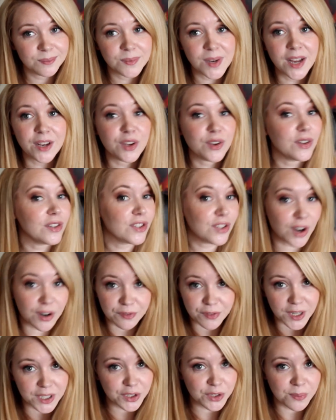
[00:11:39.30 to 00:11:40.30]
and you can start
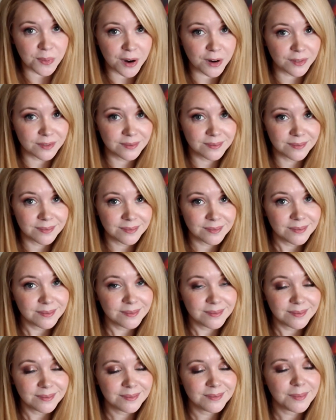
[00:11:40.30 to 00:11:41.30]
fresh tomorrow.
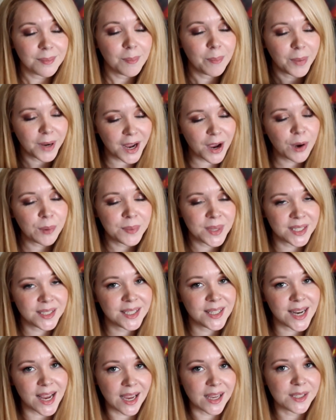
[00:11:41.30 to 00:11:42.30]
But I hope that
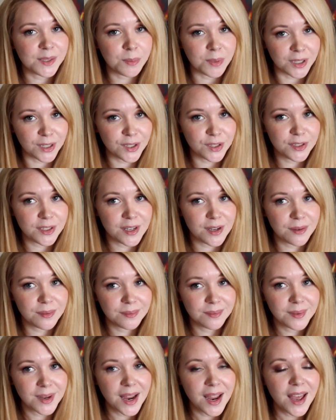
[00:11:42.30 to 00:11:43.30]
today has been good to you.
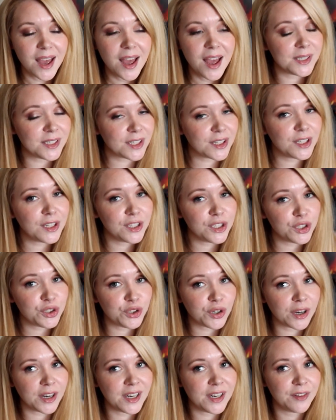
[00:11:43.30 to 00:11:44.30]
Still on a
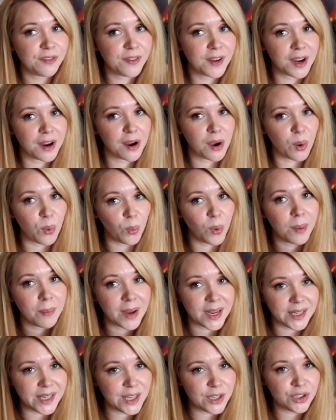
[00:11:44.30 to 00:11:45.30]
journey to figure out what
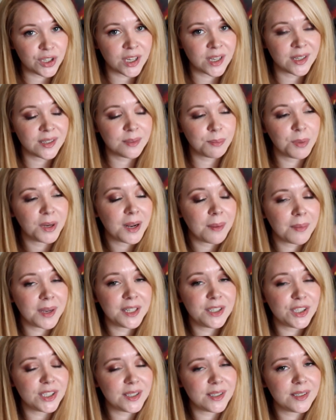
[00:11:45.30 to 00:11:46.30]
my niche is, but I
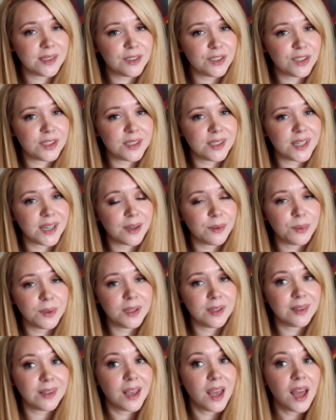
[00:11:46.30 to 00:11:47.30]
might still just stick
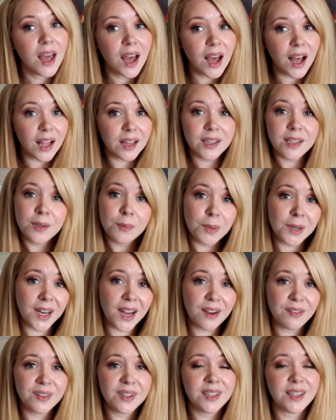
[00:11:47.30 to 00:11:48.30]
with a little bit of
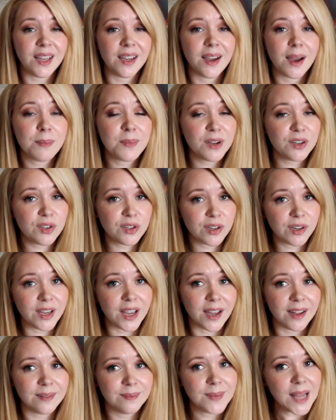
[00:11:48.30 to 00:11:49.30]
everything. I'm not sure
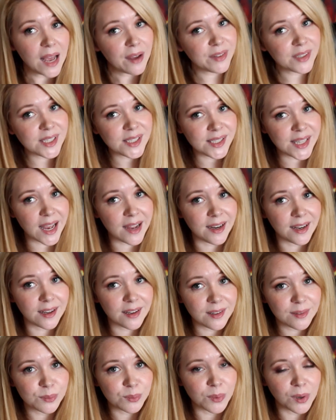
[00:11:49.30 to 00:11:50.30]
yet. Haven't
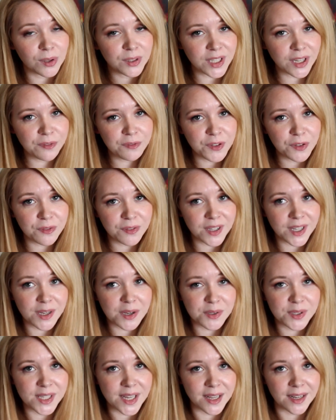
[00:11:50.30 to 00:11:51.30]
decided. We're only a few
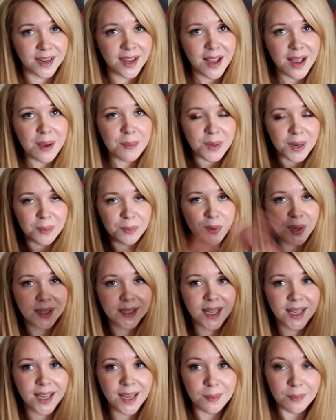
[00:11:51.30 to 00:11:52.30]
videos in, but I'm quite
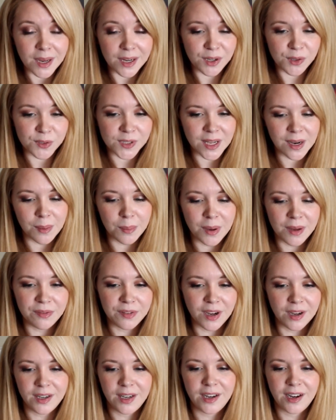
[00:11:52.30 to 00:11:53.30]
liking my new setup I've
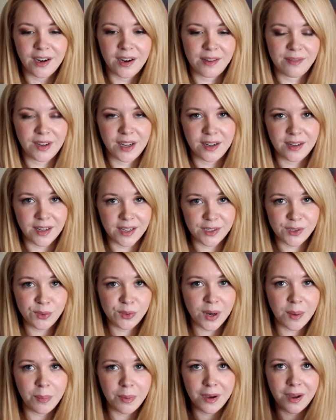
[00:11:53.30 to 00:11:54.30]
got here. I've got a nice
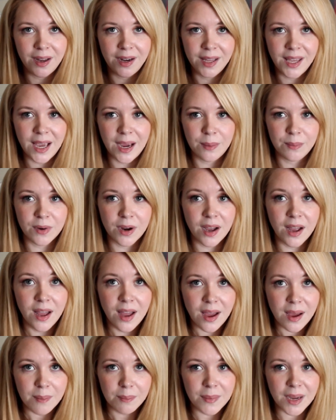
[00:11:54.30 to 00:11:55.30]
tripod, a camera,
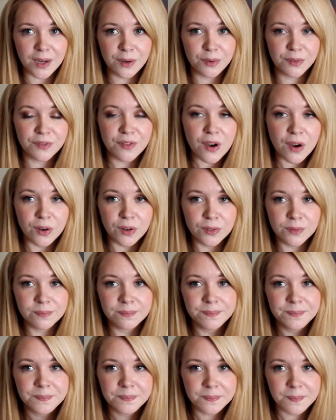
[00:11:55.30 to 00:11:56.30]
microphone.
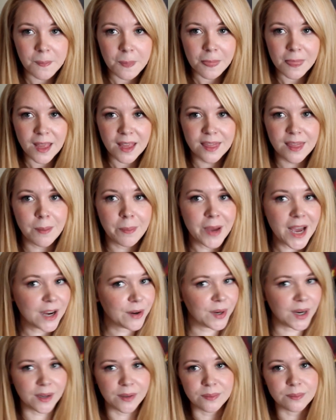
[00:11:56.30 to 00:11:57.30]
The
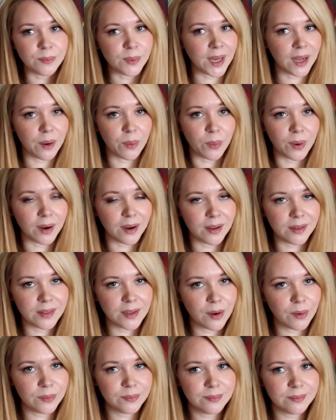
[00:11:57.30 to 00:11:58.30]
background we gotta work on
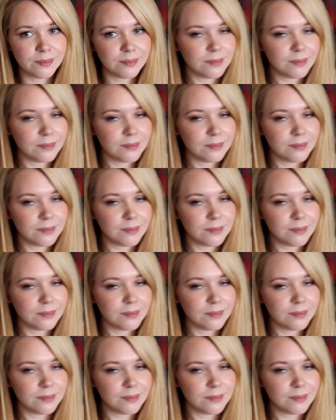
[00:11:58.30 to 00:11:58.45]
though.